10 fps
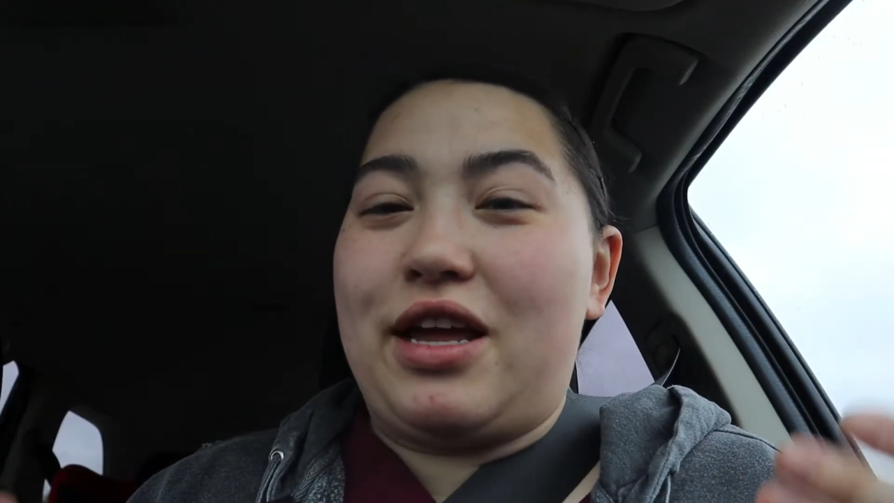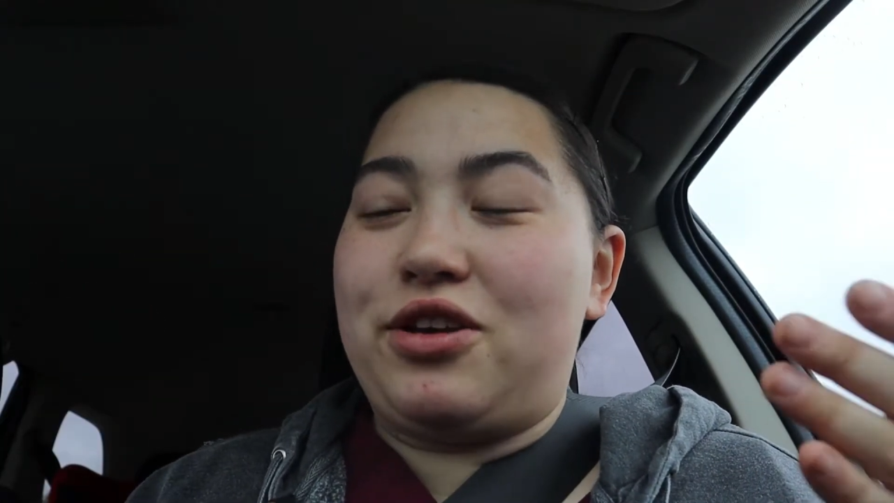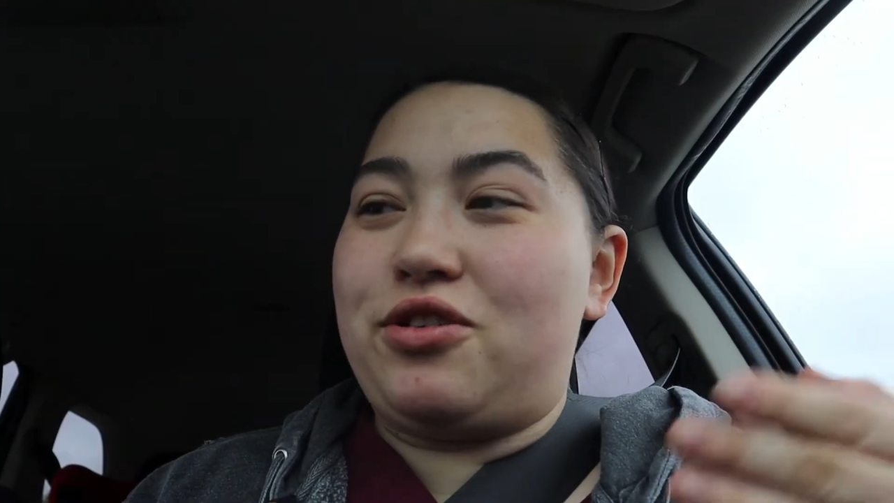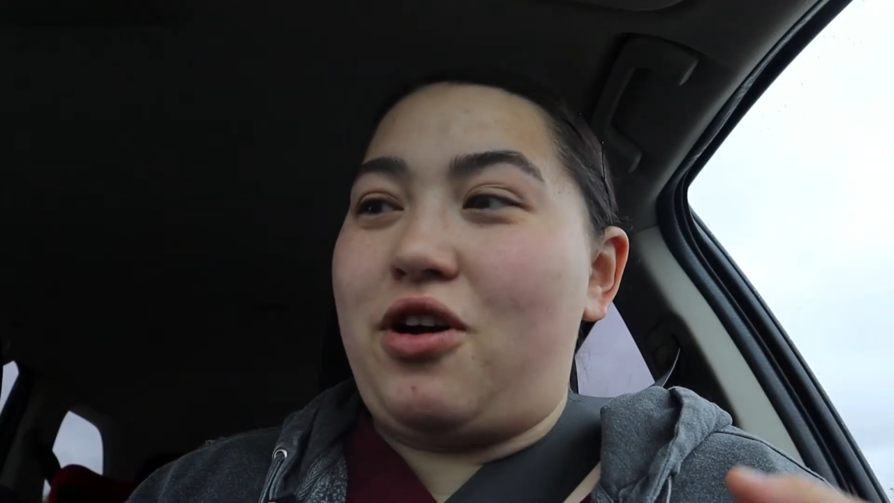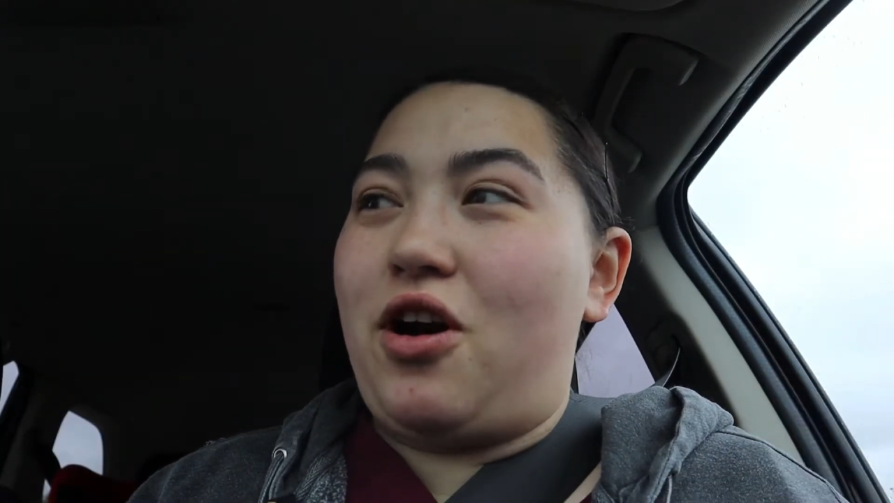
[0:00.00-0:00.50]

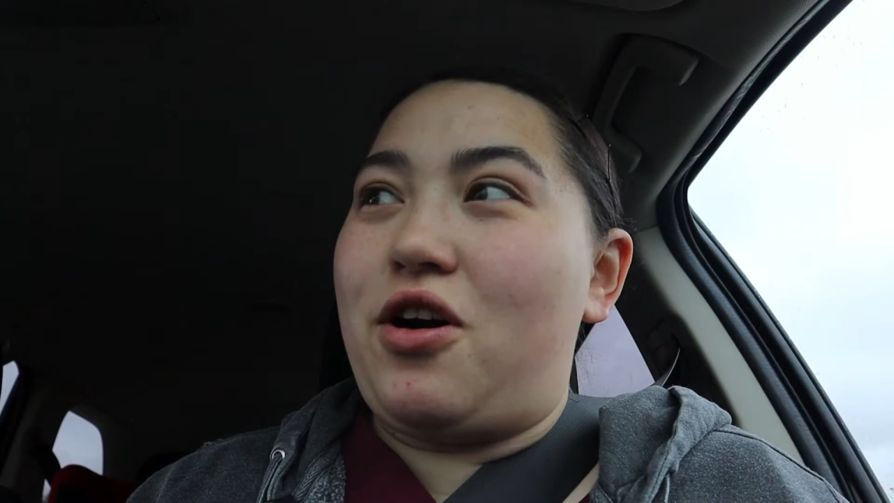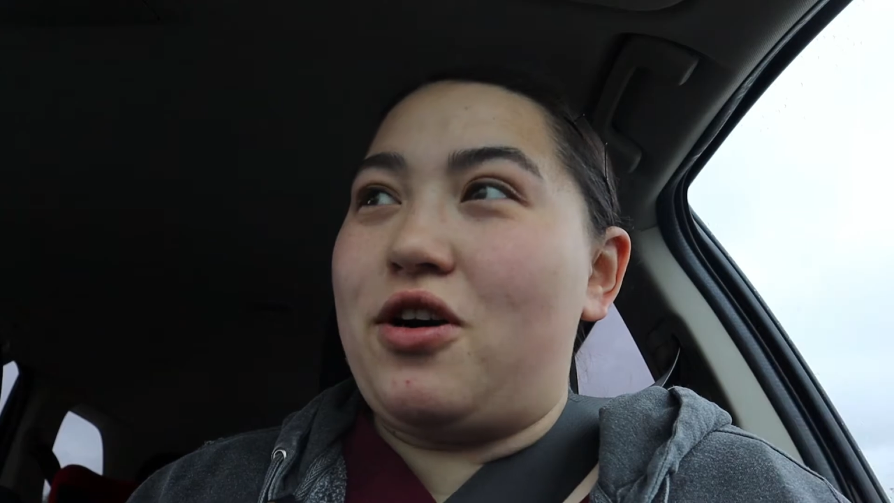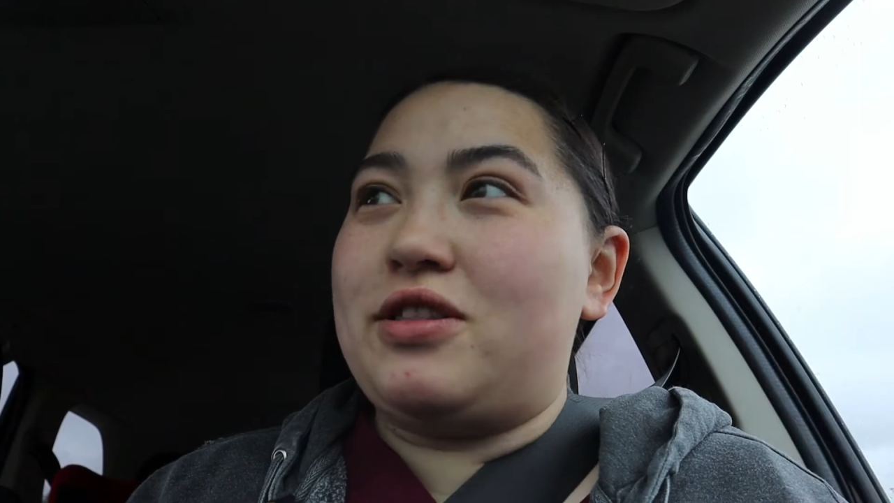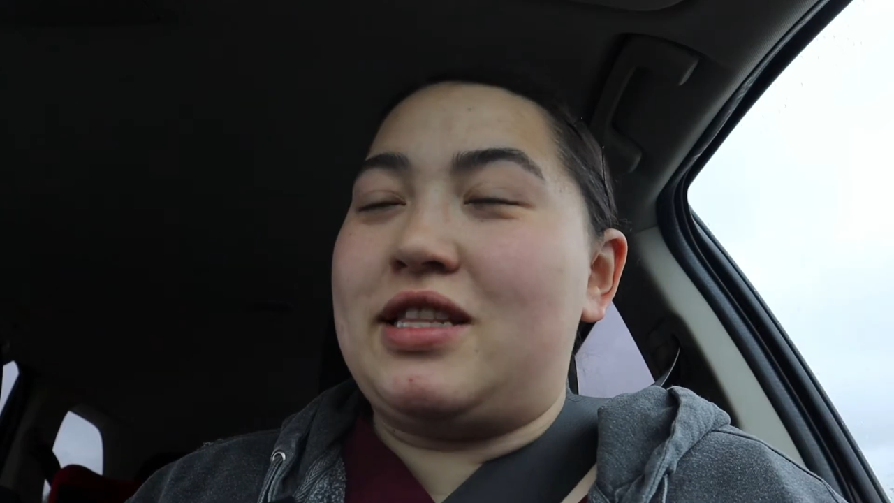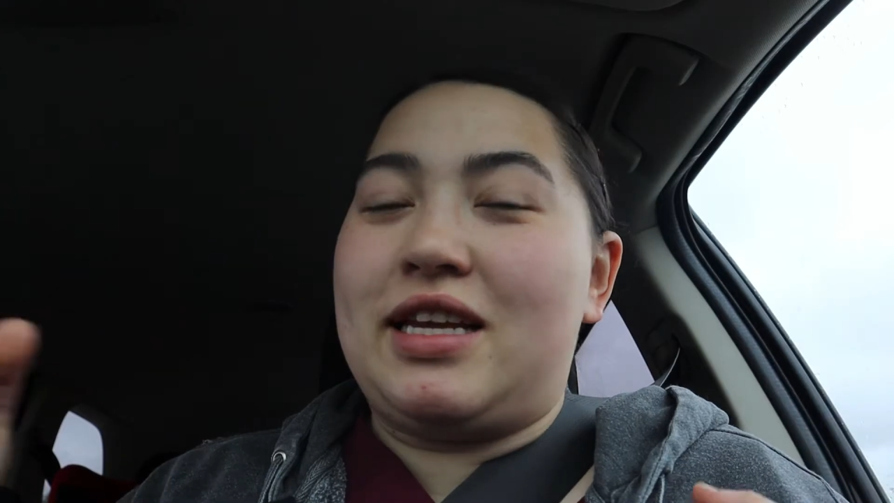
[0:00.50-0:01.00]
and you're
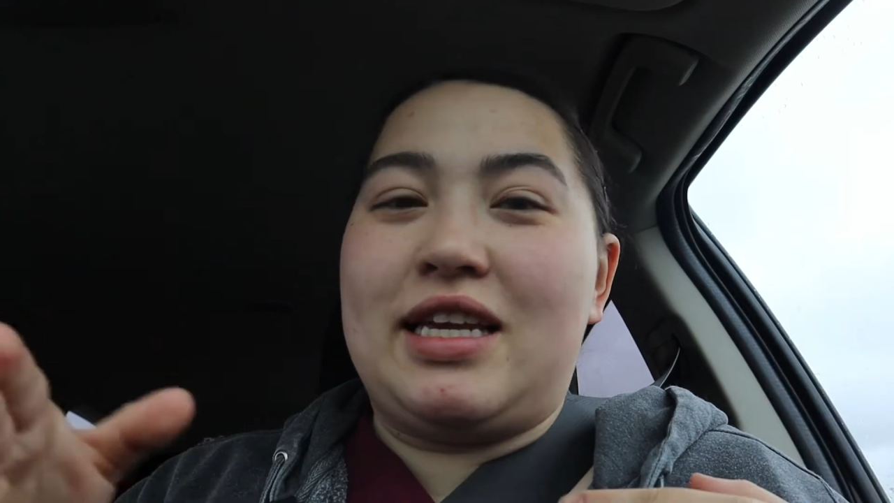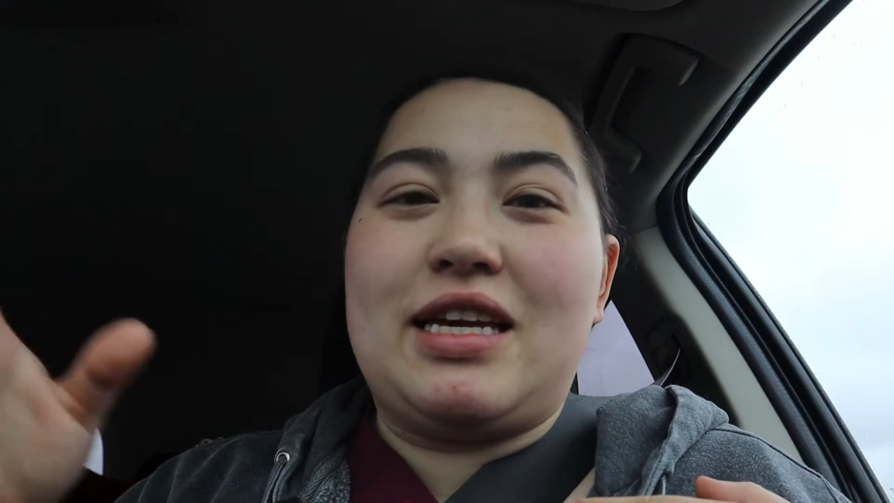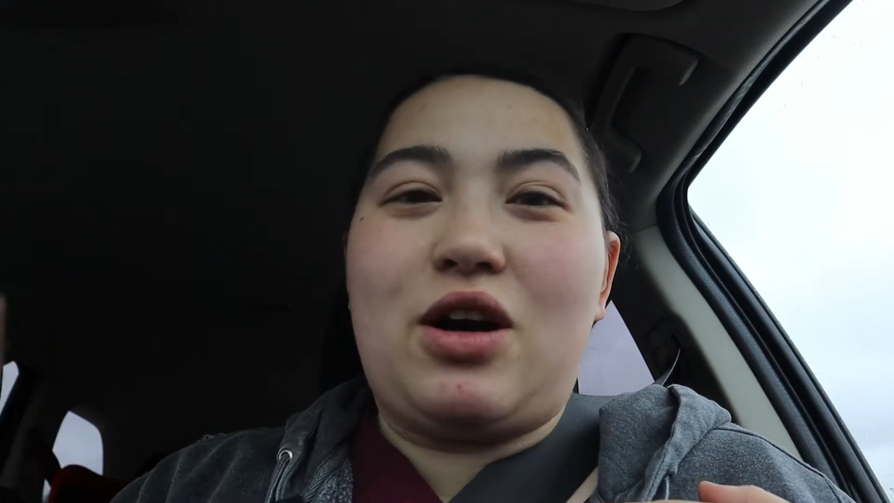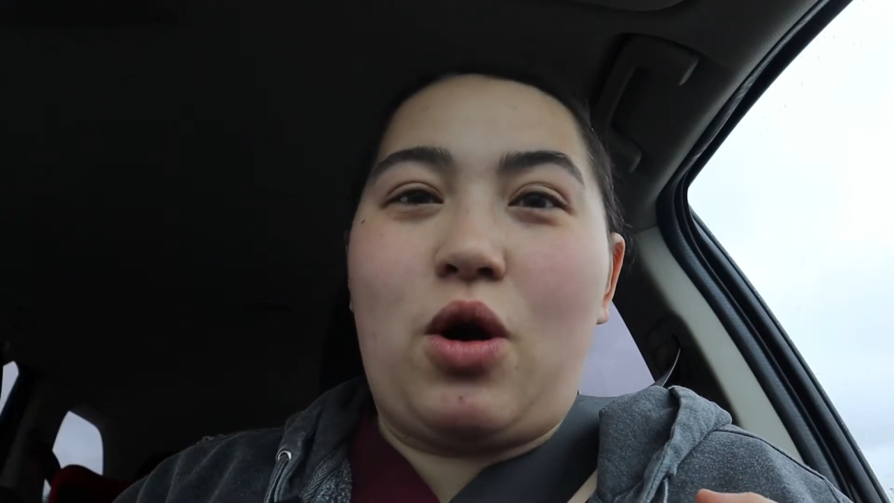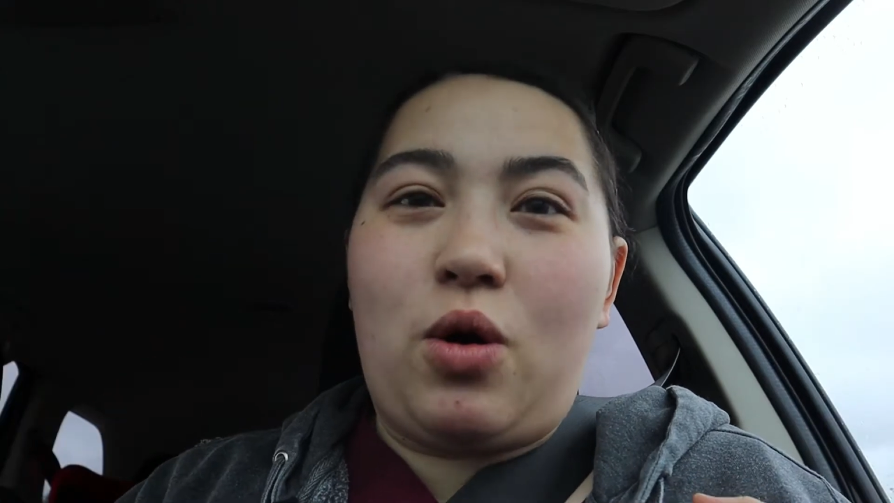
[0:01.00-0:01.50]
on the
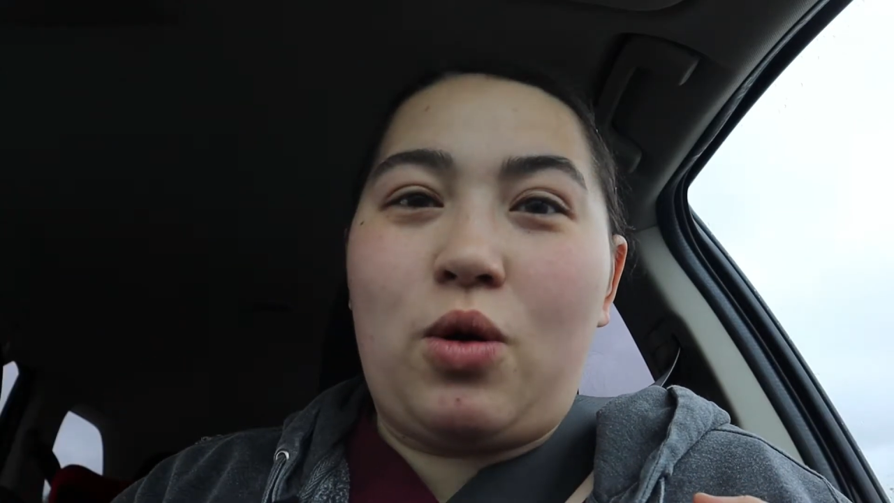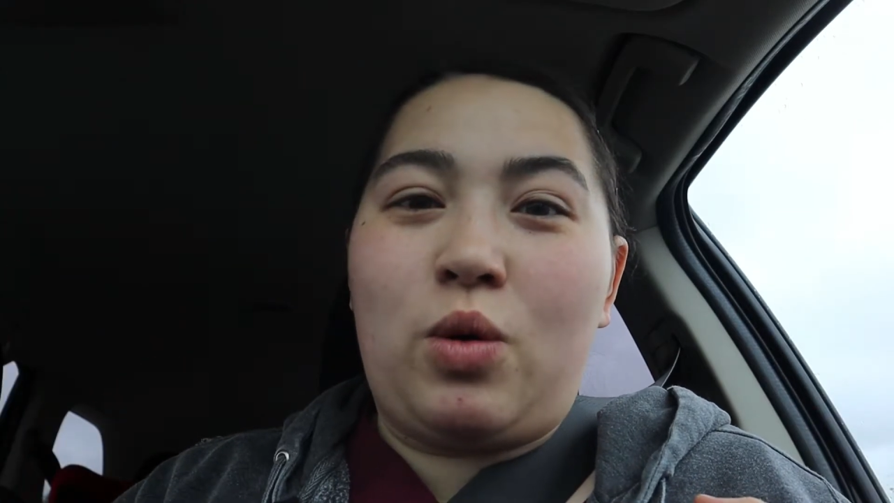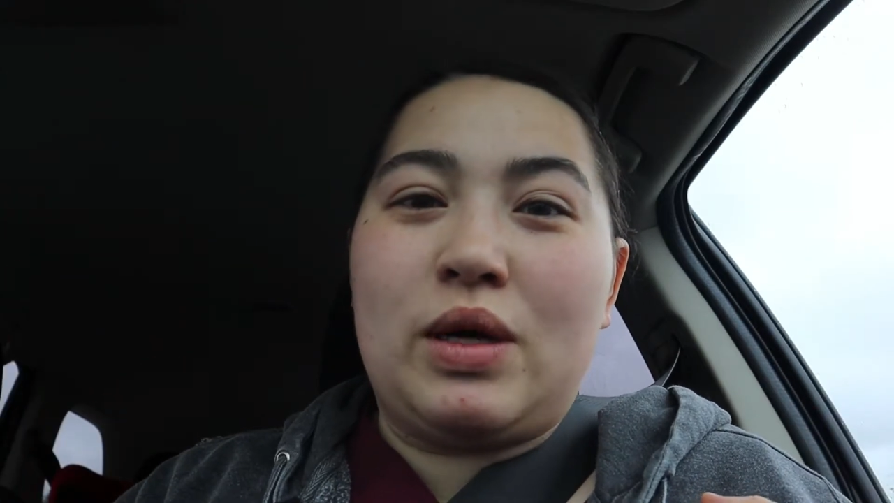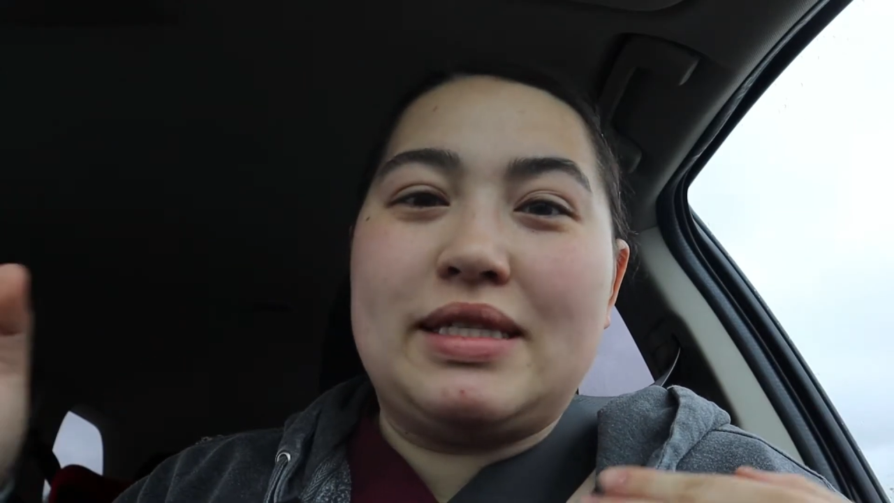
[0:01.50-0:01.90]
Nicole